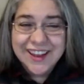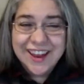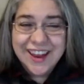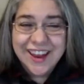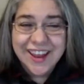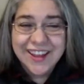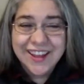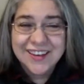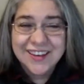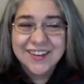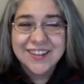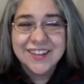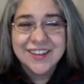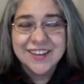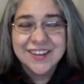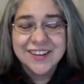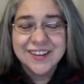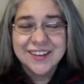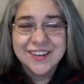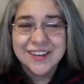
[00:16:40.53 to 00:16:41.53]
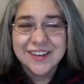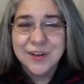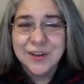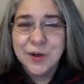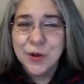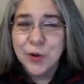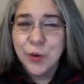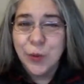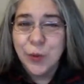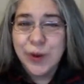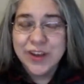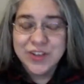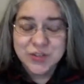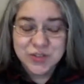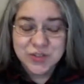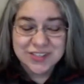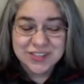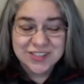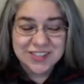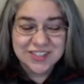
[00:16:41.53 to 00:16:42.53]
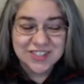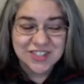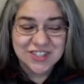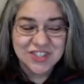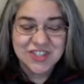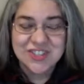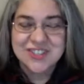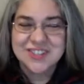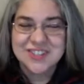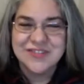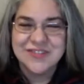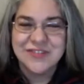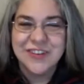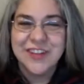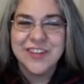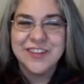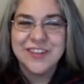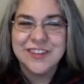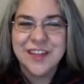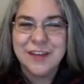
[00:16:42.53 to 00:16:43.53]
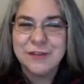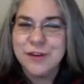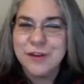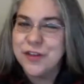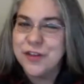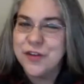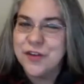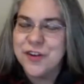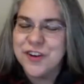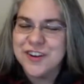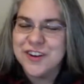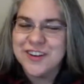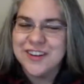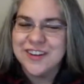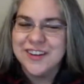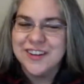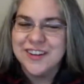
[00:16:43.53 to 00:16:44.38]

and the waitresses just fell in love with her, and